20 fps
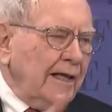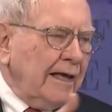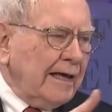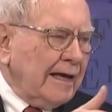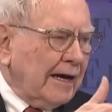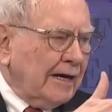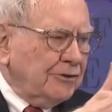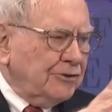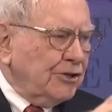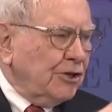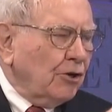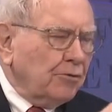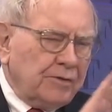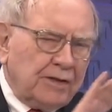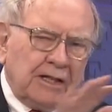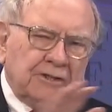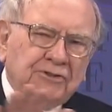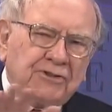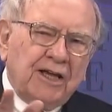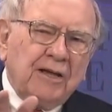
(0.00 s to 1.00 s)
A I G over
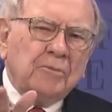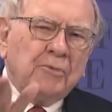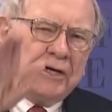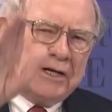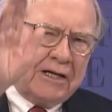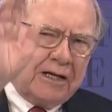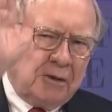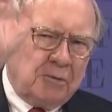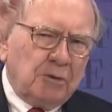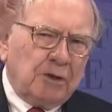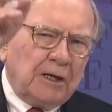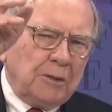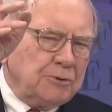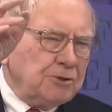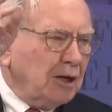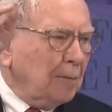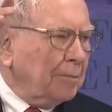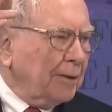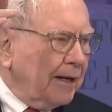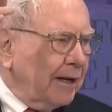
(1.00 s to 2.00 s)
that same weekend when I was
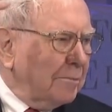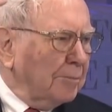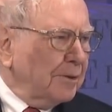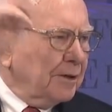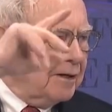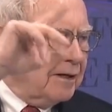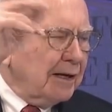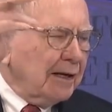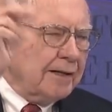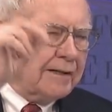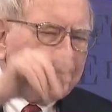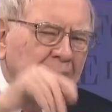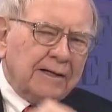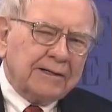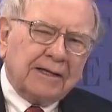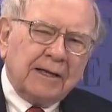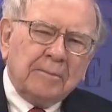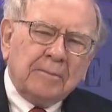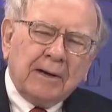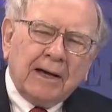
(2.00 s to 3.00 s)
up at Edmonton. Right. I, I
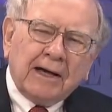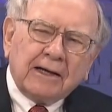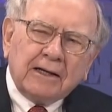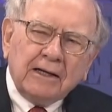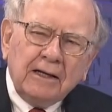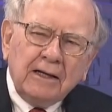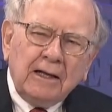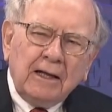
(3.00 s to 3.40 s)
came back.